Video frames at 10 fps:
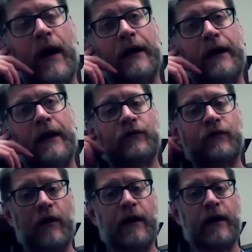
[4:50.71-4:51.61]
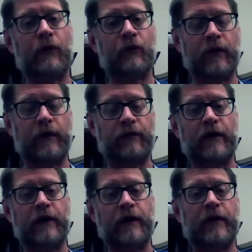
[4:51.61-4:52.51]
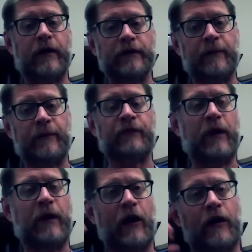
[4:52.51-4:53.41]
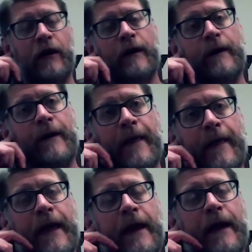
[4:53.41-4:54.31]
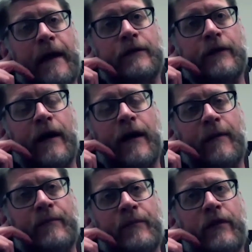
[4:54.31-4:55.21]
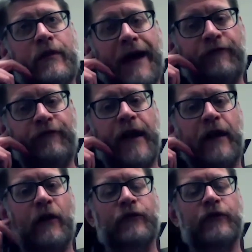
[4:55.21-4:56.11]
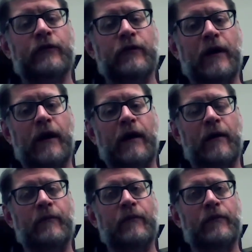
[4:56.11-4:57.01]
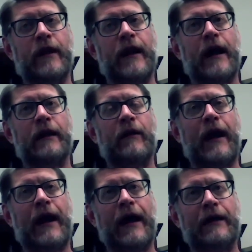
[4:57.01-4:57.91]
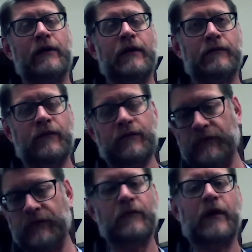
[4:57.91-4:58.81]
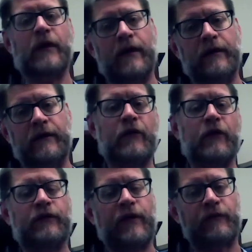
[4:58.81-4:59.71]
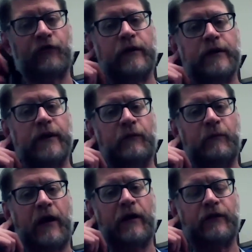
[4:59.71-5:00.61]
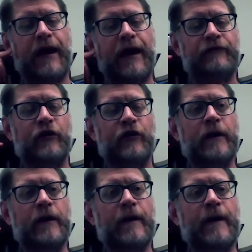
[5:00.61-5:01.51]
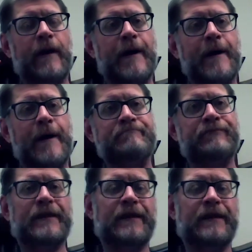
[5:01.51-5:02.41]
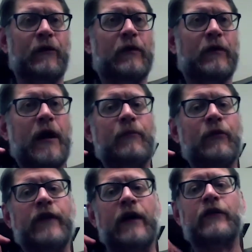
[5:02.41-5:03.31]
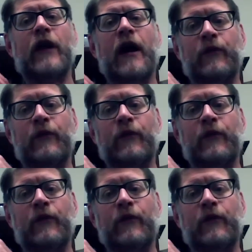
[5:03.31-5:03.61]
I started out with a limb spare, and that failed. Then I had another subsequent limb spares, and after a couple dozen